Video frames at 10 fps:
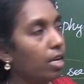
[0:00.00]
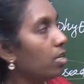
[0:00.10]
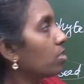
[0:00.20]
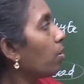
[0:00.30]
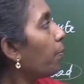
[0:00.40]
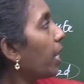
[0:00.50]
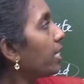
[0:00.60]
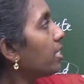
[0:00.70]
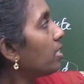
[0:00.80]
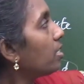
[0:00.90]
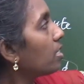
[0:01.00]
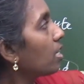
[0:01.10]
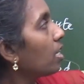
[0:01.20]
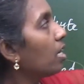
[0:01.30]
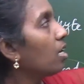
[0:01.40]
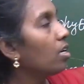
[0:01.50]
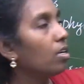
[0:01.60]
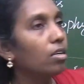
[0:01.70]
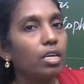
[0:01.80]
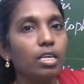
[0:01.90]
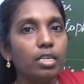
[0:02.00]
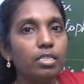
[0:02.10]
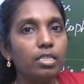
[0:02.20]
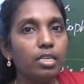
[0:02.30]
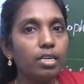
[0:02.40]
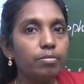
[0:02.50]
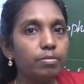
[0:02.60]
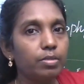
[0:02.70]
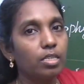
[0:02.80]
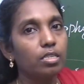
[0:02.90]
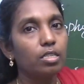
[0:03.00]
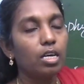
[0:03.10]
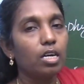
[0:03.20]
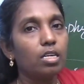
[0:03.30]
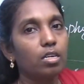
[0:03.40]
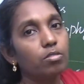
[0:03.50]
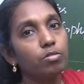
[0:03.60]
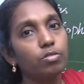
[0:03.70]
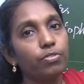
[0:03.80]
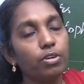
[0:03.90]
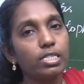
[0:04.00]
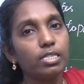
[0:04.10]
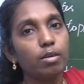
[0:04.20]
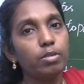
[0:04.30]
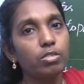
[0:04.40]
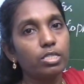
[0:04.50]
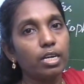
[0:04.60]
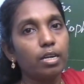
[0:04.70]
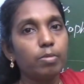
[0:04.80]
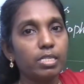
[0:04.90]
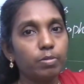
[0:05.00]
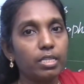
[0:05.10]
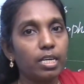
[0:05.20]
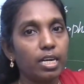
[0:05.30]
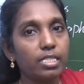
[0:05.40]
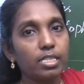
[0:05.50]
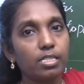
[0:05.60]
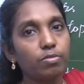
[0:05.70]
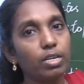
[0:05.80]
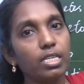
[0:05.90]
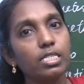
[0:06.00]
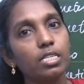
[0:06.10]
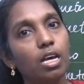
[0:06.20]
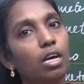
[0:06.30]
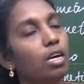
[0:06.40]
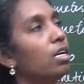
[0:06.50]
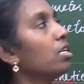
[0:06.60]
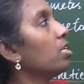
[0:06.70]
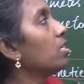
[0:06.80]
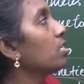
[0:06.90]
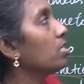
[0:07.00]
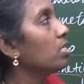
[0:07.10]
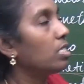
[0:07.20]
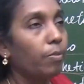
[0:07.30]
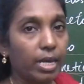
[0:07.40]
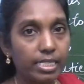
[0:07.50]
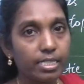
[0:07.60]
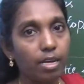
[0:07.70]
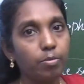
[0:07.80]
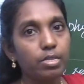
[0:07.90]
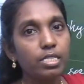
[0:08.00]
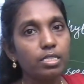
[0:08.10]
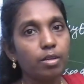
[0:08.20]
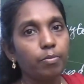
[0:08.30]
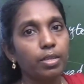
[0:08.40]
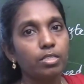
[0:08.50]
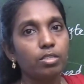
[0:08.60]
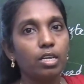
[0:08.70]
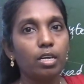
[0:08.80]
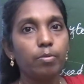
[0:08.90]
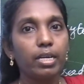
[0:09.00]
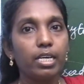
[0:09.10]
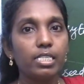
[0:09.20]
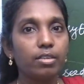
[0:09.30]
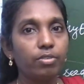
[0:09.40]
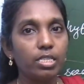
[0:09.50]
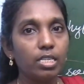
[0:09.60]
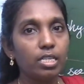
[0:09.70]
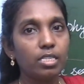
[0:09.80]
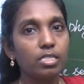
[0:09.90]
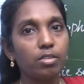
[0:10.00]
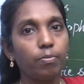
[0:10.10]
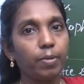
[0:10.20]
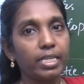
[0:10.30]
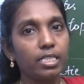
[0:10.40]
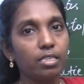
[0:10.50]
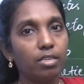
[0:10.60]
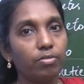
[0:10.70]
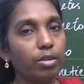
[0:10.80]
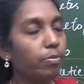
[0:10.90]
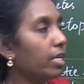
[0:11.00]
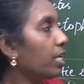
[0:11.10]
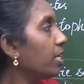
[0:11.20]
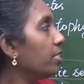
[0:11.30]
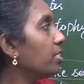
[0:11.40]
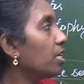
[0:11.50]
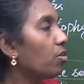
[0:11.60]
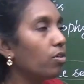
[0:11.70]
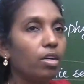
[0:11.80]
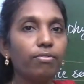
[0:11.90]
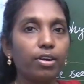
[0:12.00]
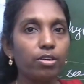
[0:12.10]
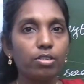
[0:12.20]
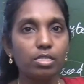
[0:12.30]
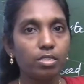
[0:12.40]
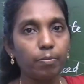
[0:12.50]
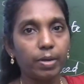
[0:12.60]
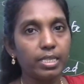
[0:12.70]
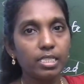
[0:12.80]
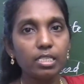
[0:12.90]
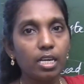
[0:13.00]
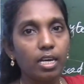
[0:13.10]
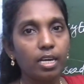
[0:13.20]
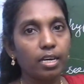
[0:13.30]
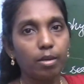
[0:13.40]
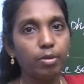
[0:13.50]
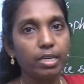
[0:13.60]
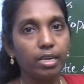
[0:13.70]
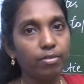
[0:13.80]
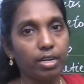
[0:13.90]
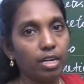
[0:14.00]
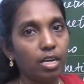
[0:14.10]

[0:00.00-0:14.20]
So, patent in India there are few examples. You study basmati rice as well as some examples. So, in America 17 years of patent given, but in India only 5 years of patent can be given.